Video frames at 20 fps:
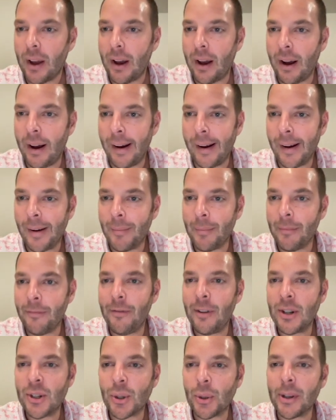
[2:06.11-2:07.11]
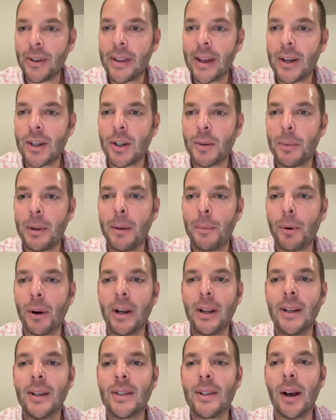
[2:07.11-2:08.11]
Visually, they should be
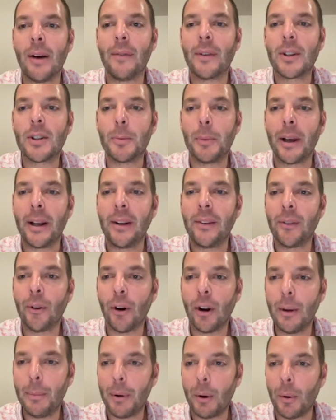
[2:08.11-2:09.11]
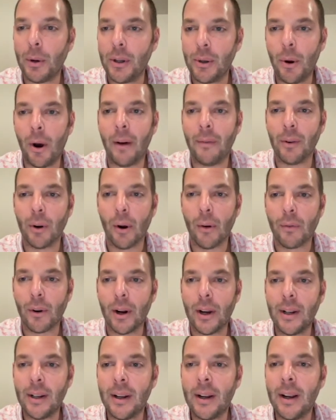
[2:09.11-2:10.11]
pretty self-explanatory, but when you hover over
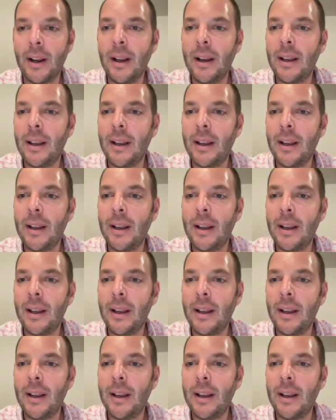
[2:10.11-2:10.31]
it,